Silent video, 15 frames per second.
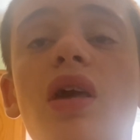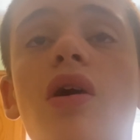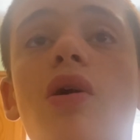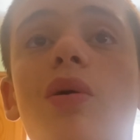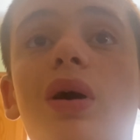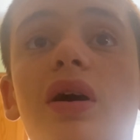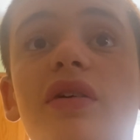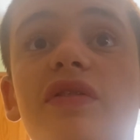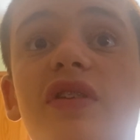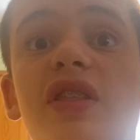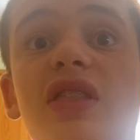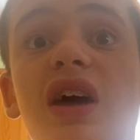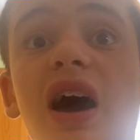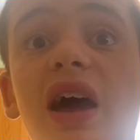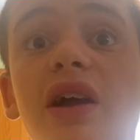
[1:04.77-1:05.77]
while his
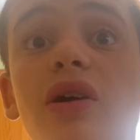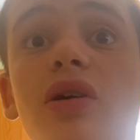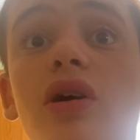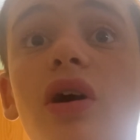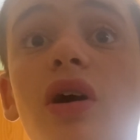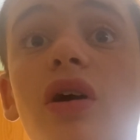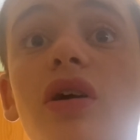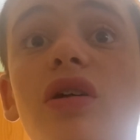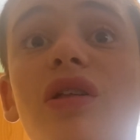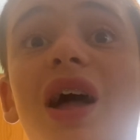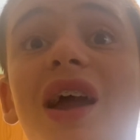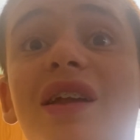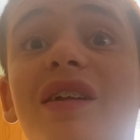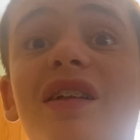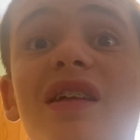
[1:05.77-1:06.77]
entire car
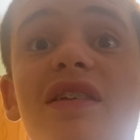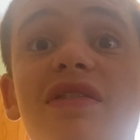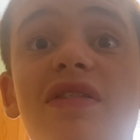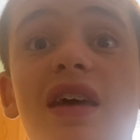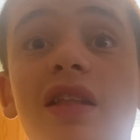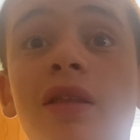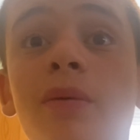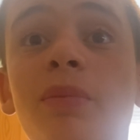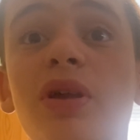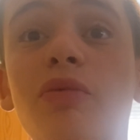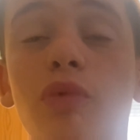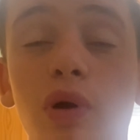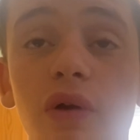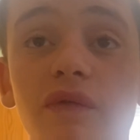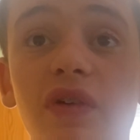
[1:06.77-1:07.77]
collection is said to be
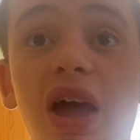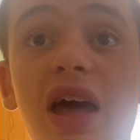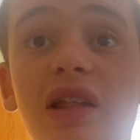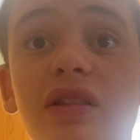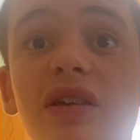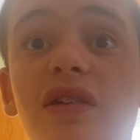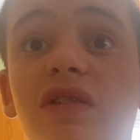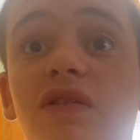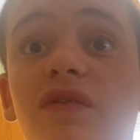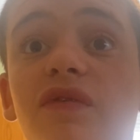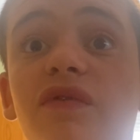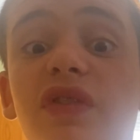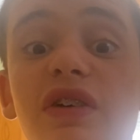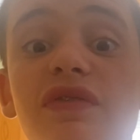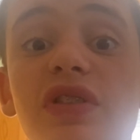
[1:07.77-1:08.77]
worth at least
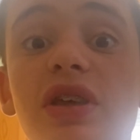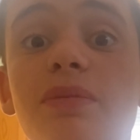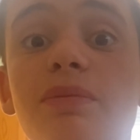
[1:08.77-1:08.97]
$50